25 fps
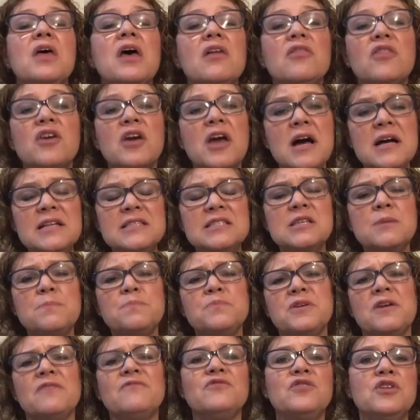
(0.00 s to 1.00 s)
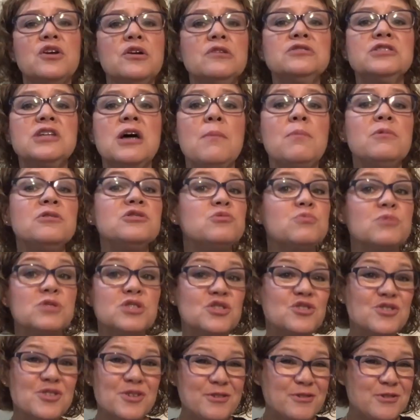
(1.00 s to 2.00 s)
The concept of near doubles was
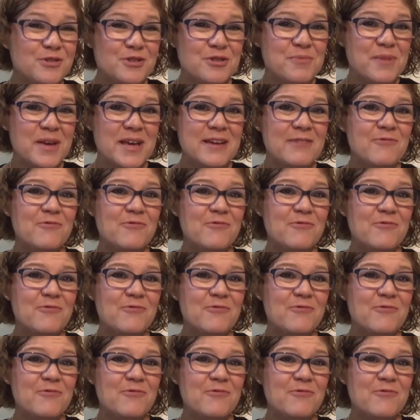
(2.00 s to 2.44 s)
new to me